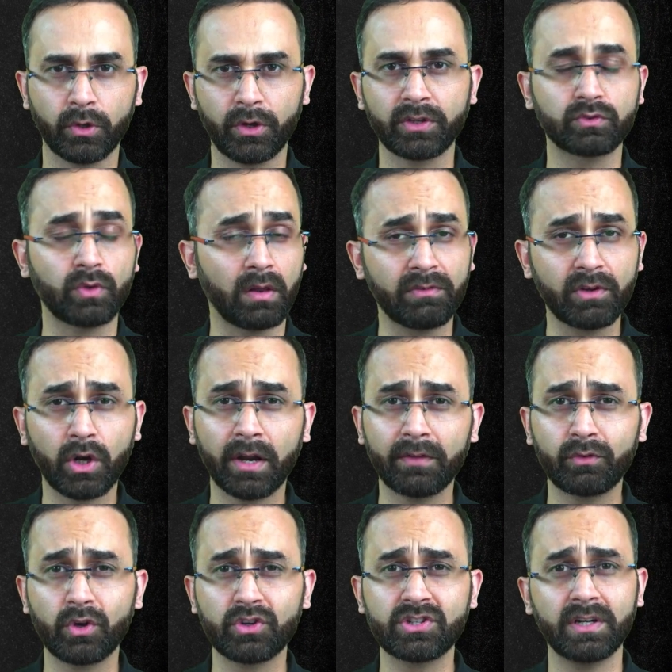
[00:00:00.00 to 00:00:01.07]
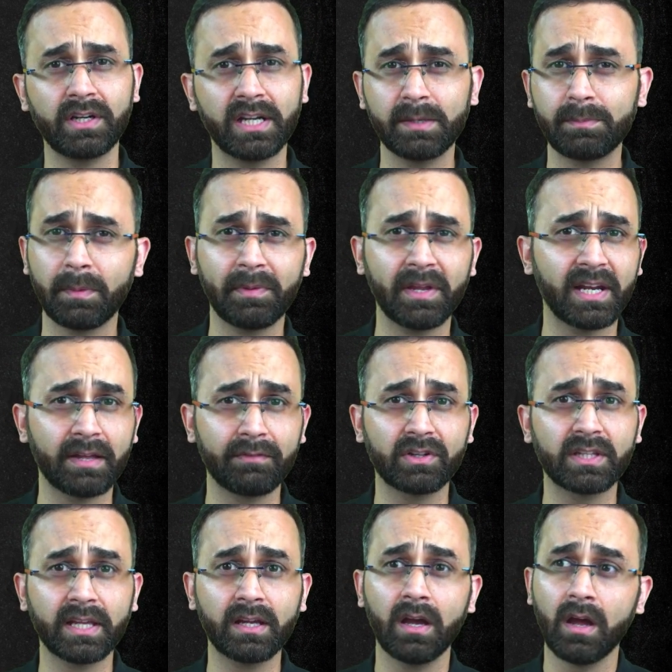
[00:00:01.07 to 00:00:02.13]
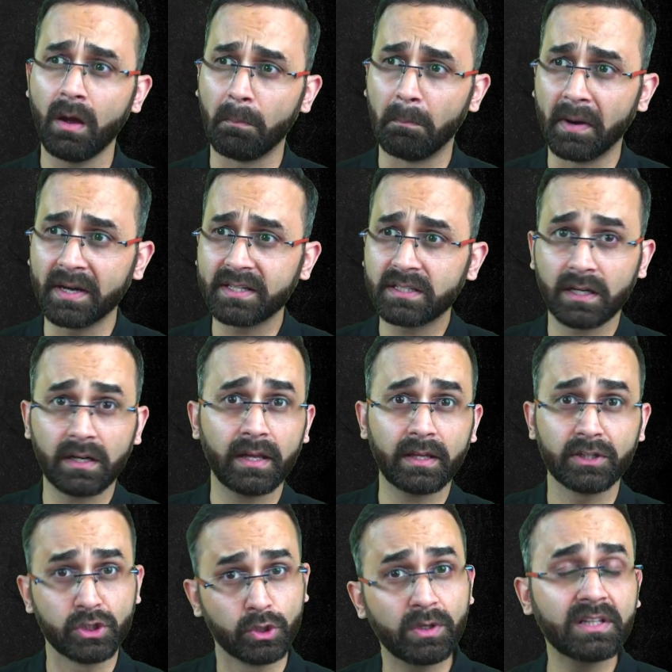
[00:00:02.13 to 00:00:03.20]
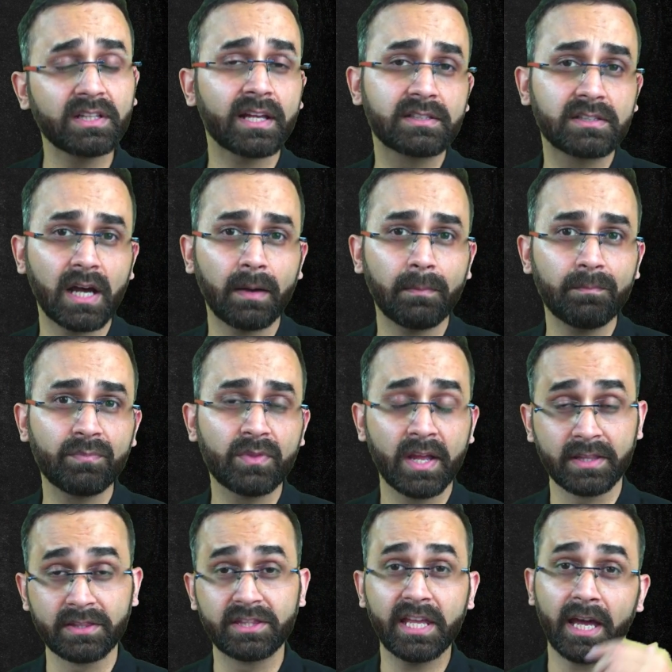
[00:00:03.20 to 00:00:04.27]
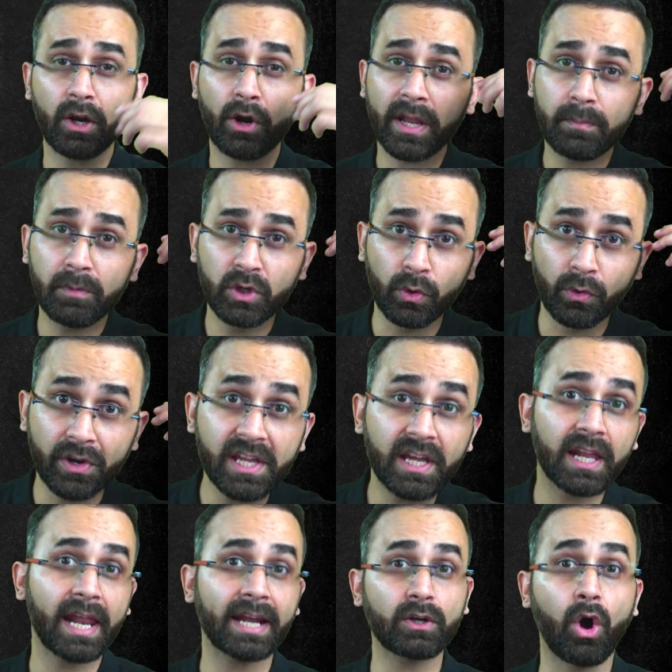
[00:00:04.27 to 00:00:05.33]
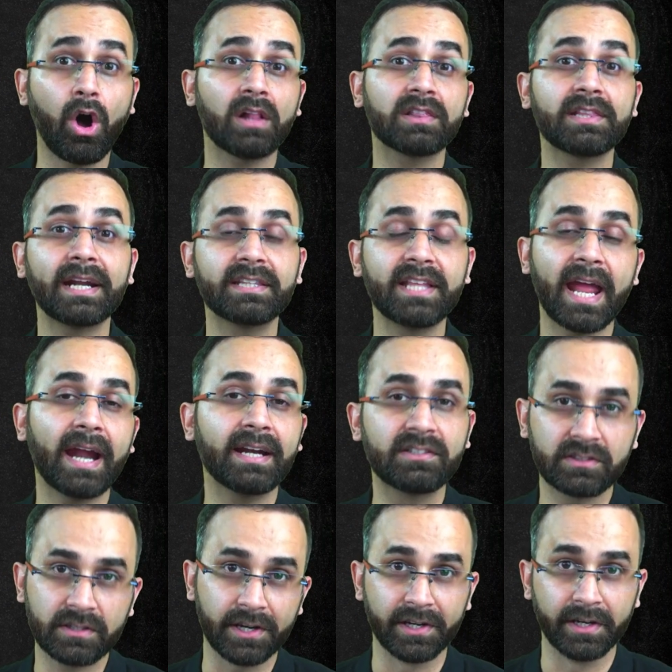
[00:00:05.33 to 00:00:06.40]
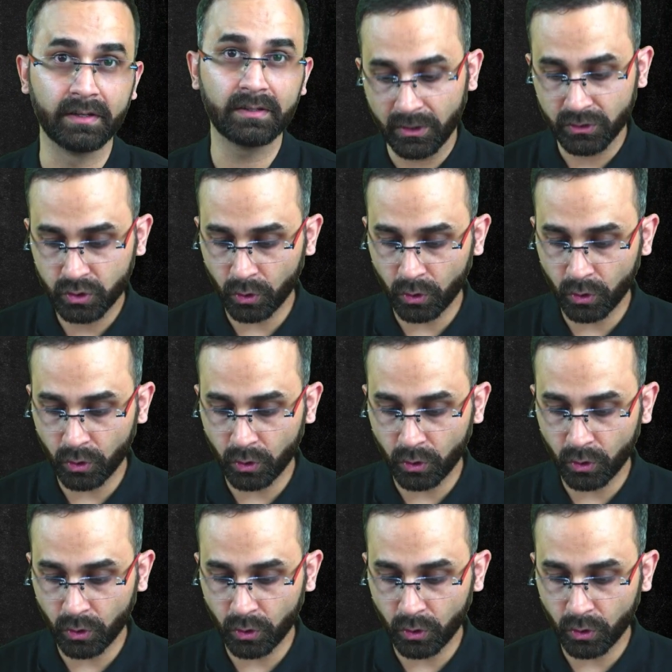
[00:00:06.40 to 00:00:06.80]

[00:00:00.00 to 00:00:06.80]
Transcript: okay, solving a lot of questions, DPP and everything, but during the exam, they are not able to recollect all that they had studied.